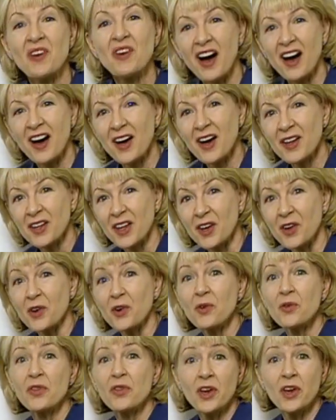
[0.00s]

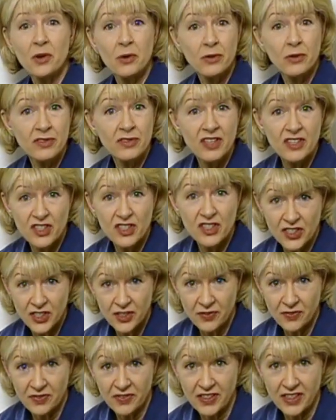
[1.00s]
follow those
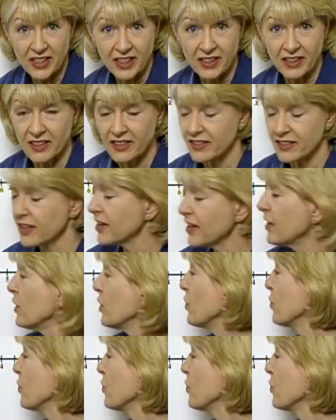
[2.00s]
shiftings.